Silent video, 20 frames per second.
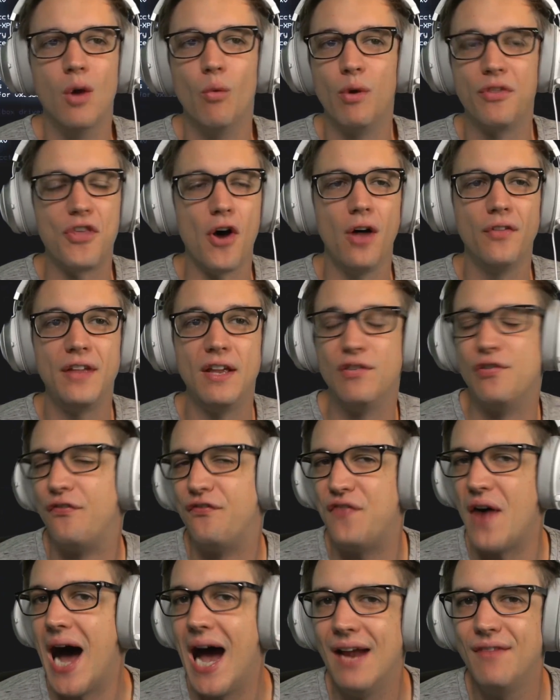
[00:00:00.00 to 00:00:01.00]
with all these
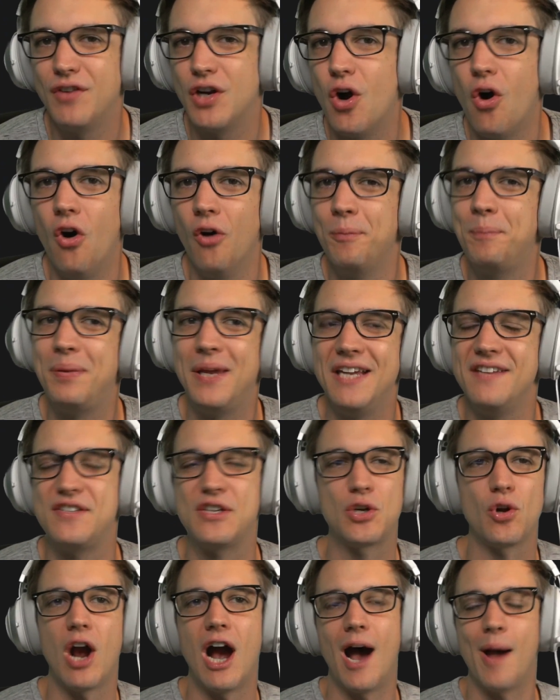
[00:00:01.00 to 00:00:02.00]
five gold piece
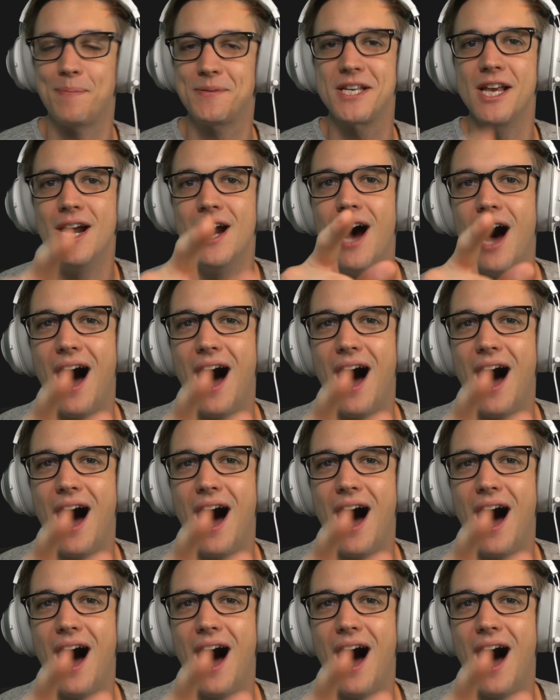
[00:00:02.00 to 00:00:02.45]
drops?